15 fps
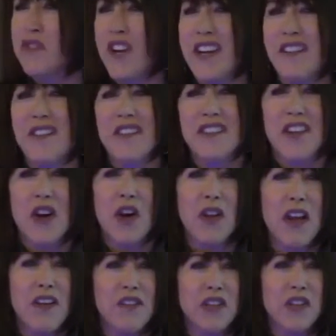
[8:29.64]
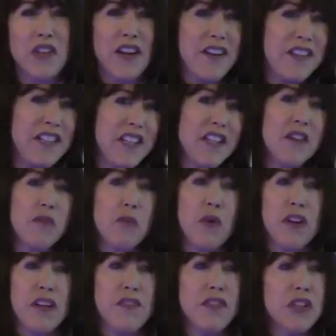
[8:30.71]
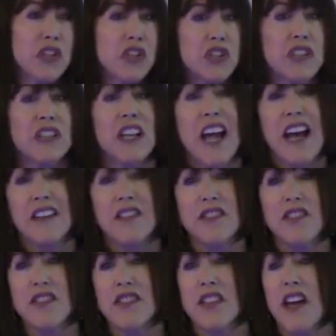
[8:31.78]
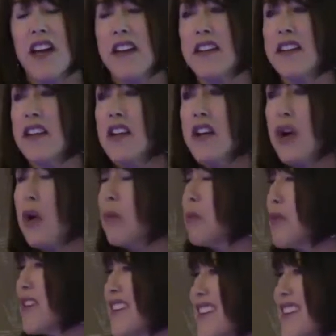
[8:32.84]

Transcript: trainers, they all have a good idea of what even a good class looks like, or what